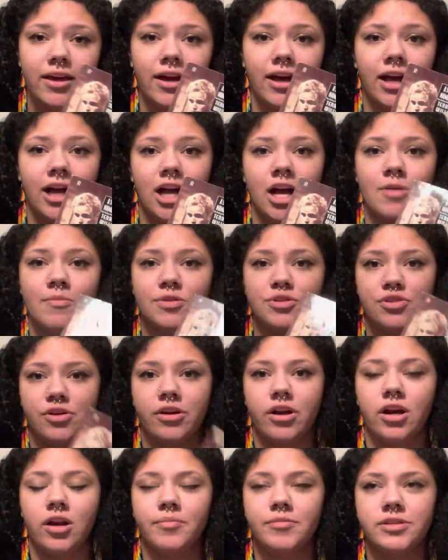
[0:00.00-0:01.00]
A
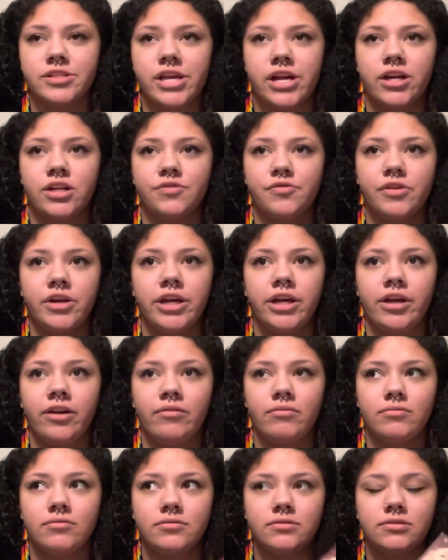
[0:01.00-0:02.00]
Streetcar Named Desire is very,
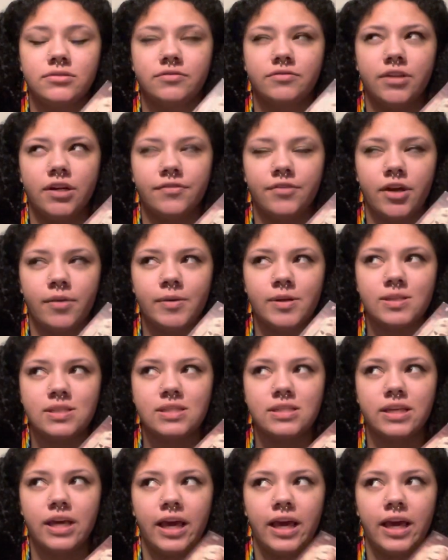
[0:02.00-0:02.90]
very famous,